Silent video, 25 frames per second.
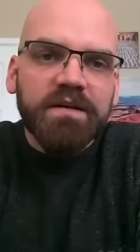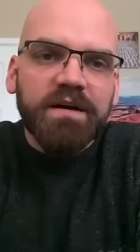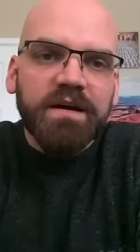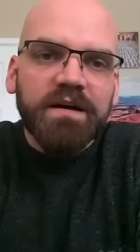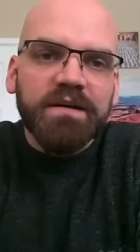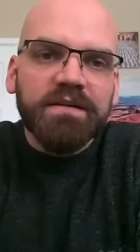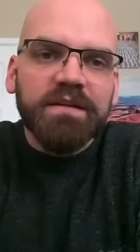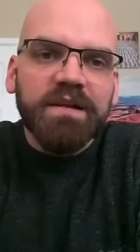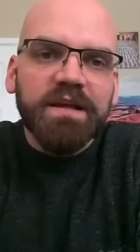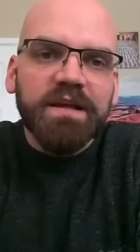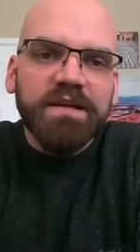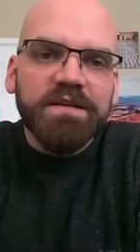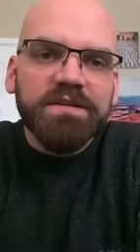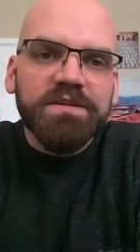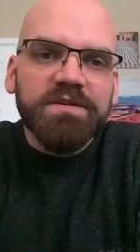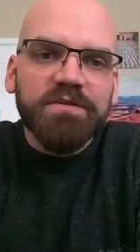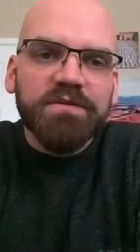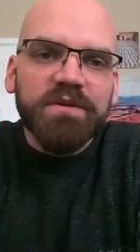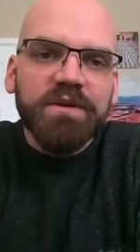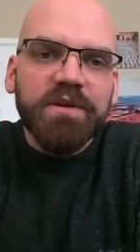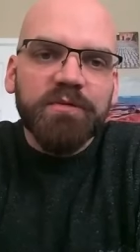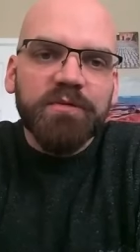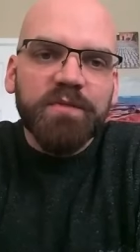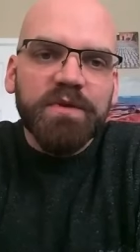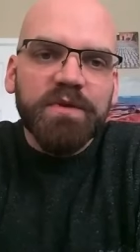unless you
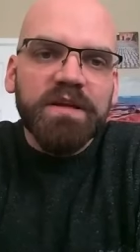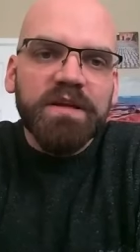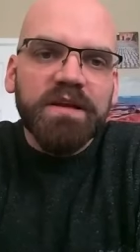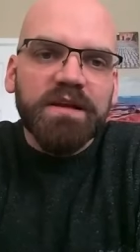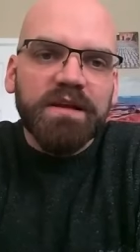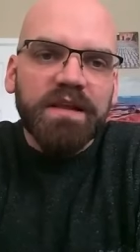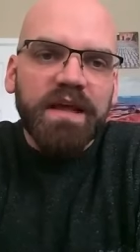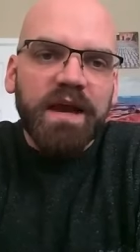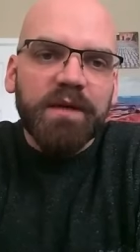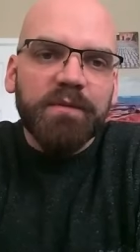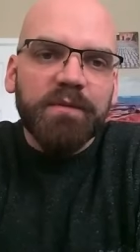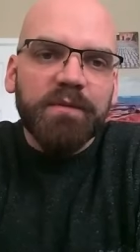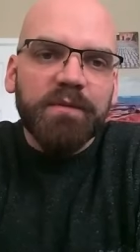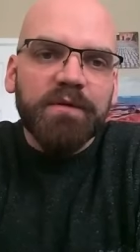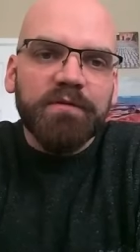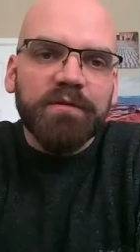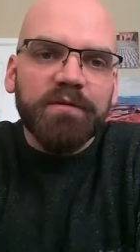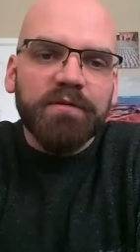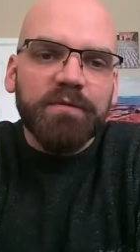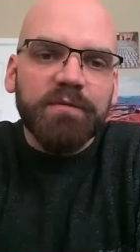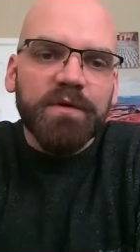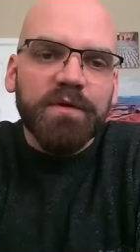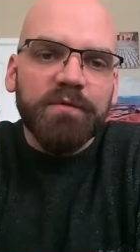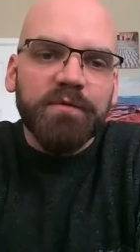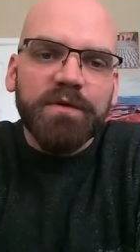can be collaborative
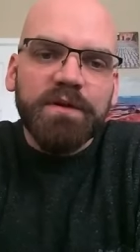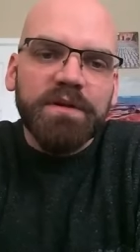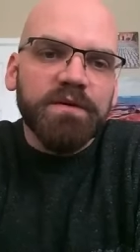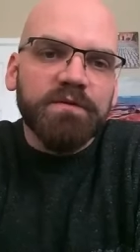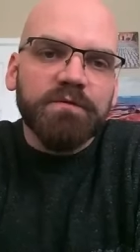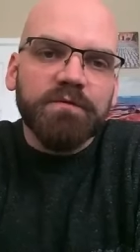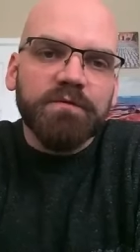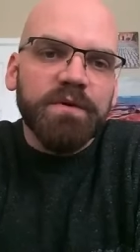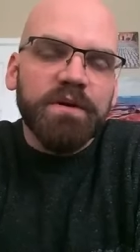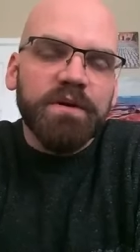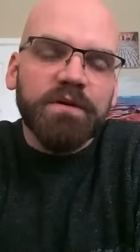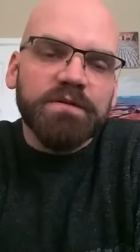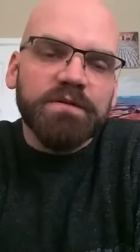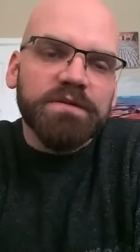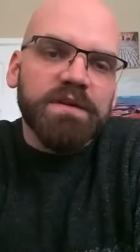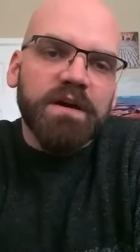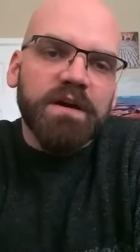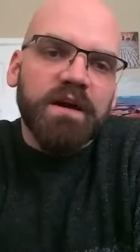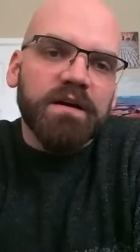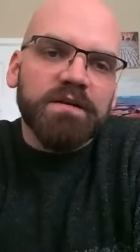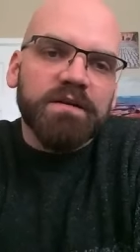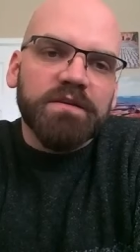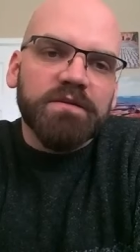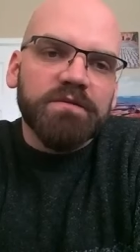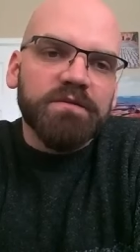with me we don't we don't
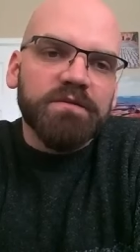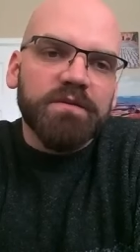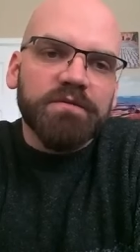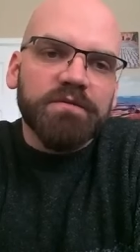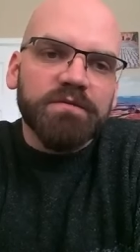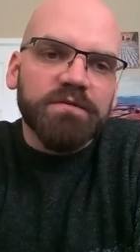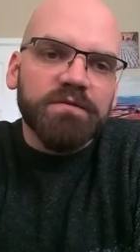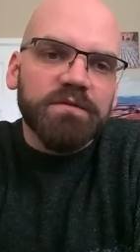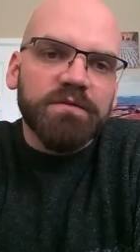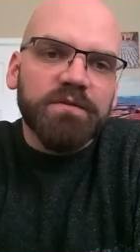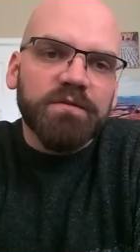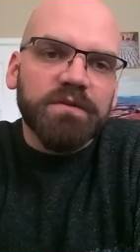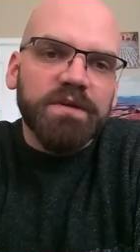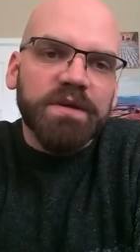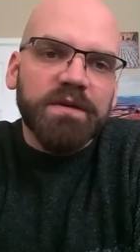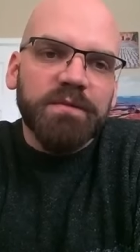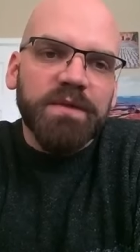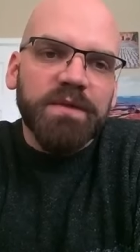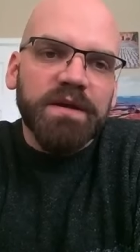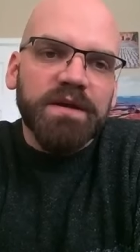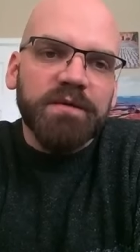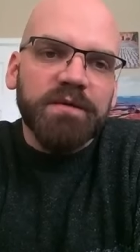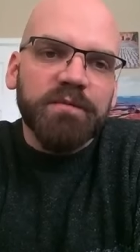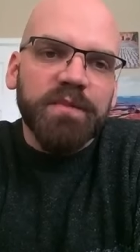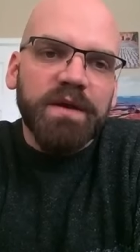talk you don't you don't get
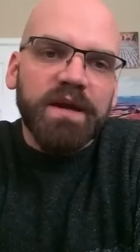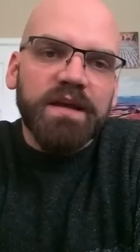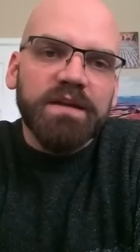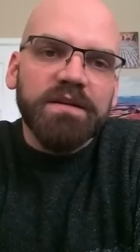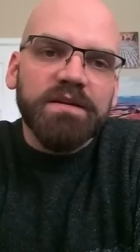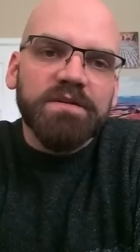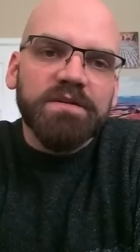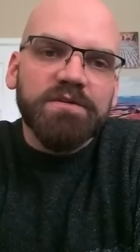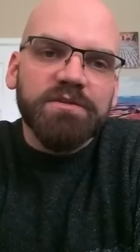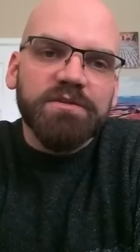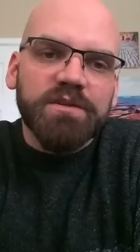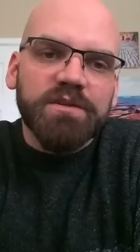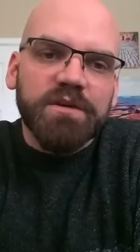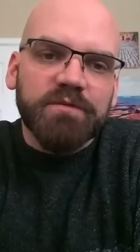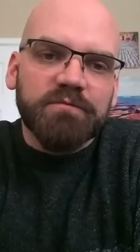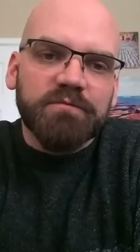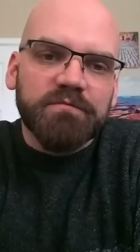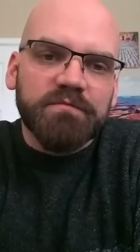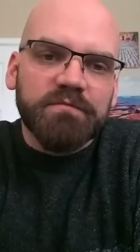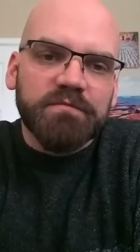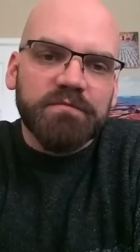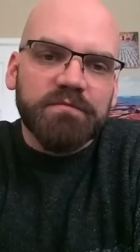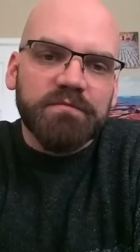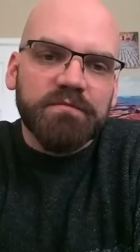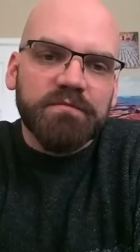my companionship
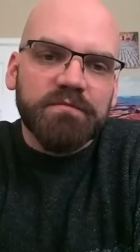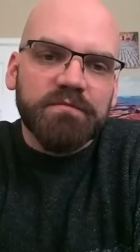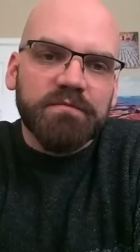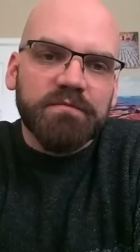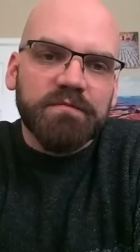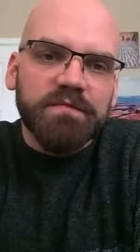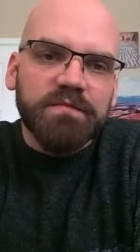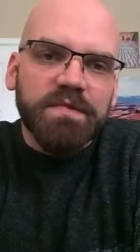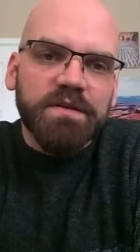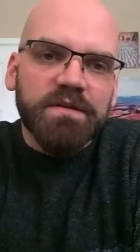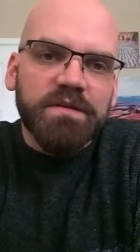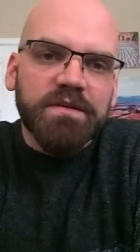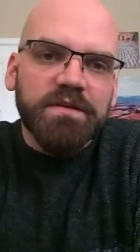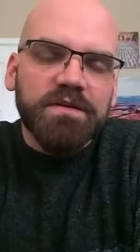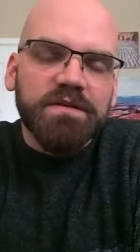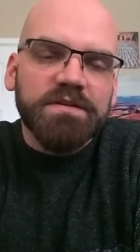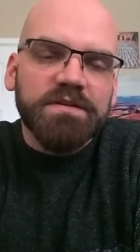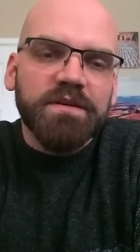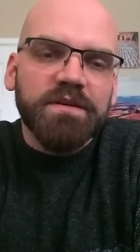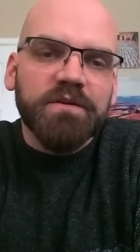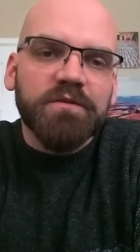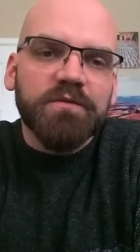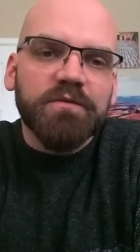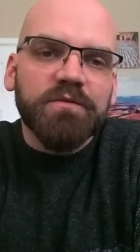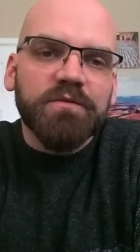
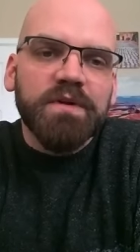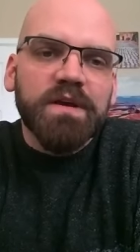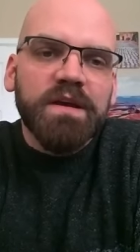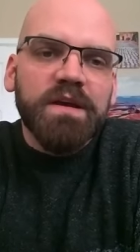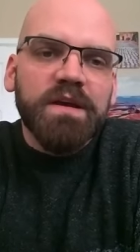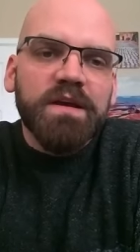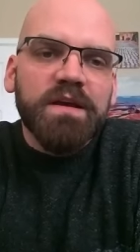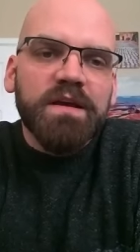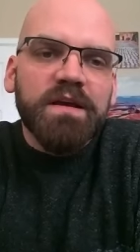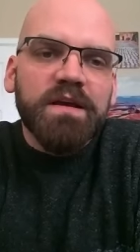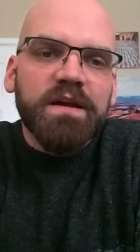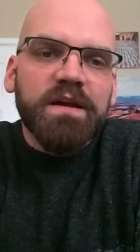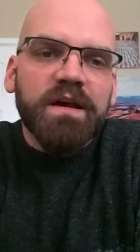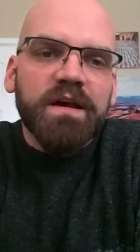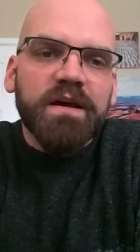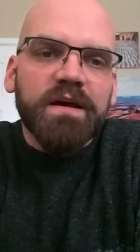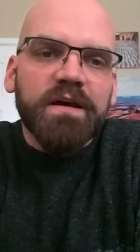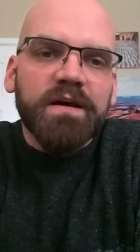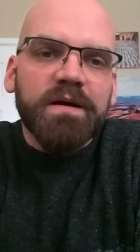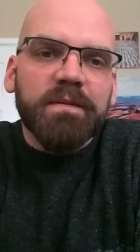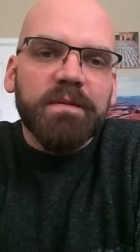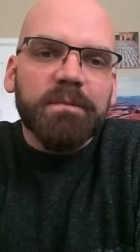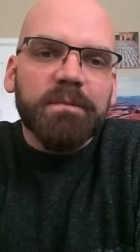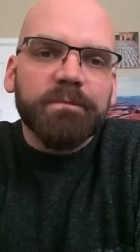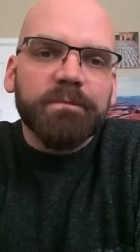so
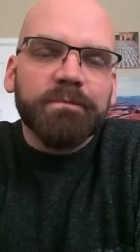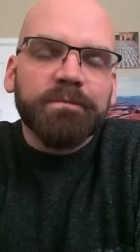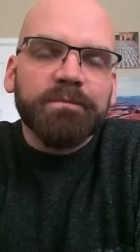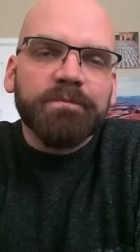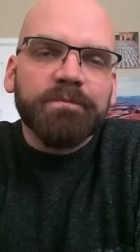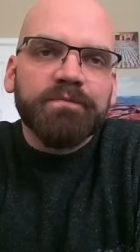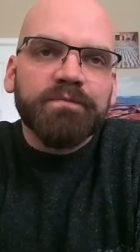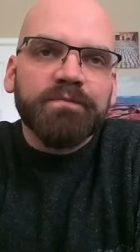um,